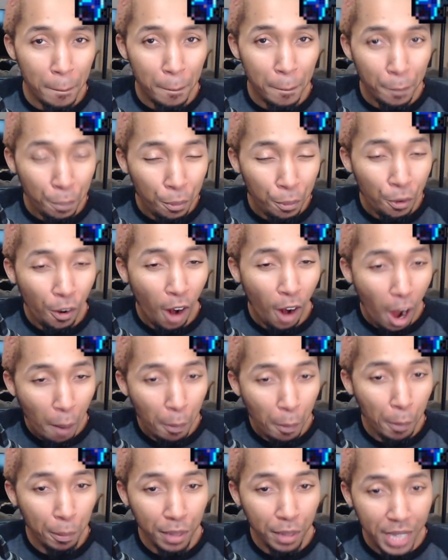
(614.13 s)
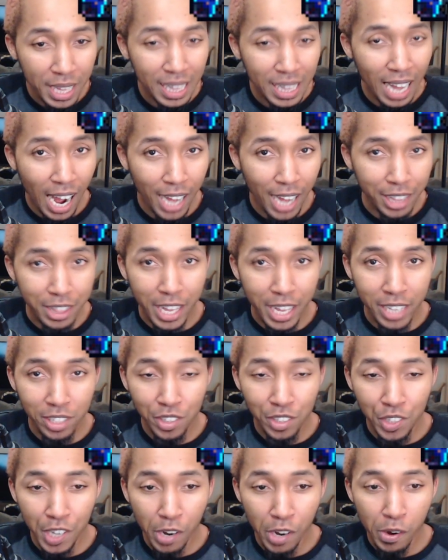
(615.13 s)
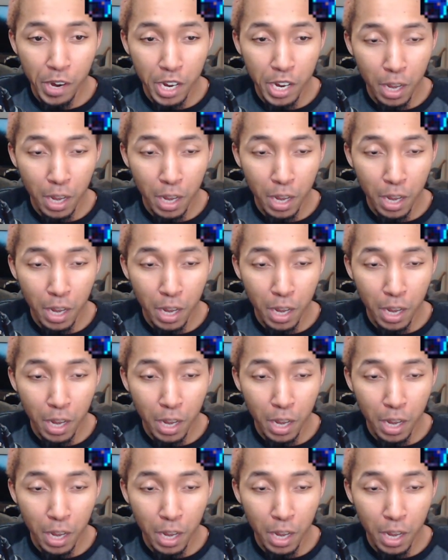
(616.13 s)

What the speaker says: probably not necessary